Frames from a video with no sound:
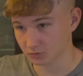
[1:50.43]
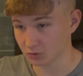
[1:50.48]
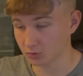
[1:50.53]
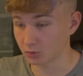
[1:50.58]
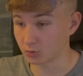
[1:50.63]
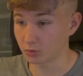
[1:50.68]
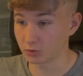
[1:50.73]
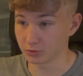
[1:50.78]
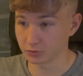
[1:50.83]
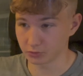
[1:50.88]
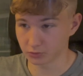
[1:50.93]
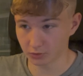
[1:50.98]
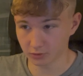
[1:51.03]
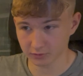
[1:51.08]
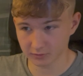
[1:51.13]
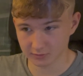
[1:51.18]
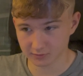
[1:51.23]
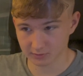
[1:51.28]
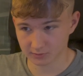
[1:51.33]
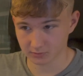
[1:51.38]
Or
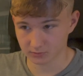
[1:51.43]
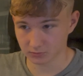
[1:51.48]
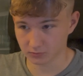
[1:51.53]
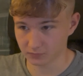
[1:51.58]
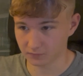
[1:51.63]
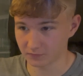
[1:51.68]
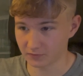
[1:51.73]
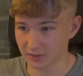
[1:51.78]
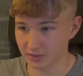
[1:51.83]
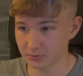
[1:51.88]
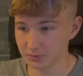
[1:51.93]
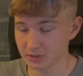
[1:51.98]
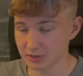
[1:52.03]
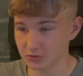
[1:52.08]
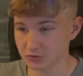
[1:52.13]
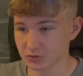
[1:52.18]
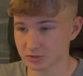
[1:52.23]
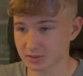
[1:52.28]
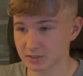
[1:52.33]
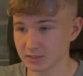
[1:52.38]
not. Very
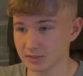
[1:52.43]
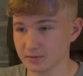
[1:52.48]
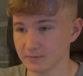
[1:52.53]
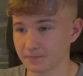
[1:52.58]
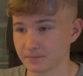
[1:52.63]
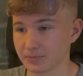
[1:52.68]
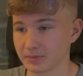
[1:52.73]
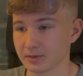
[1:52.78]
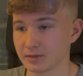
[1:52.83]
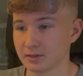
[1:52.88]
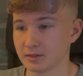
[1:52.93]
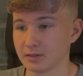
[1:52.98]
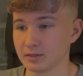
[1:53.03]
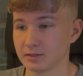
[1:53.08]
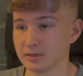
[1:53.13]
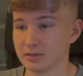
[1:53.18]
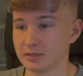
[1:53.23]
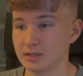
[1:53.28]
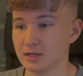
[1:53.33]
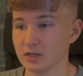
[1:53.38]
interesting.
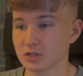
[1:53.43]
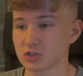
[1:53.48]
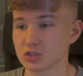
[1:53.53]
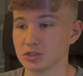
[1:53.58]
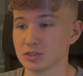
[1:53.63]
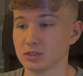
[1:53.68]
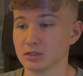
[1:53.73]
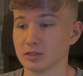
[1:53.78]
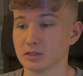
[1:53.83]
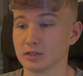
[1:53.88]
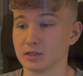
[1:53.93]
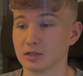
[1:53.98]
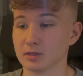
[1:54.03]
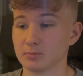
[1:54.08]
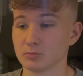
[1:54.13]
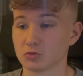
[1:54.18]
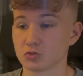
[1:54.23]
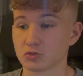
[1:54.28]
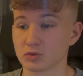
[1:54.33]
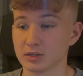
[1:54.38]
He actually
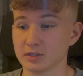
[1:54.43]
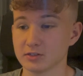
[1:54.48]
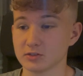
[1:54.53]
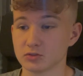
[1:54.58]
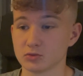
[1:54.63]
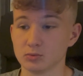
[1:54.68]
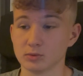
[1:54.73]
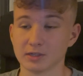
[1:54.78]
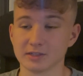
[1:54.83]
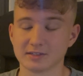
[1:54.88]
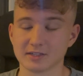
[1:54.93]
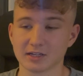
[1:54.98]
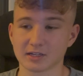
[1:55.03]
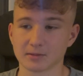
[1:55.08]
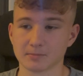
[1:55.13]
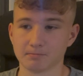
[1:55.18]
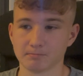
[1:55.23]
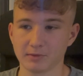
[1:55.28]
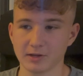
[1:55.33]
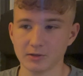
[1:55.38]
tries to attack
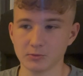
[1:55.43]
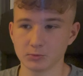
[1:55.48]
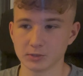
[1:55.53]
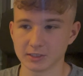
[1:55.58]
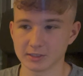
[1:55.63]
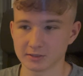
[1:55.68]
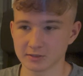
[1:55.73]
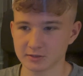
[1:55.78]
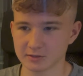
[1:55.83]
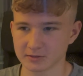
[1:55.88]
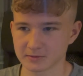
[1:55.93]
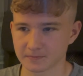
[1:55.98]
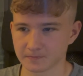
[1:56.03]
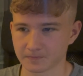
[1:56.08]
my weakness.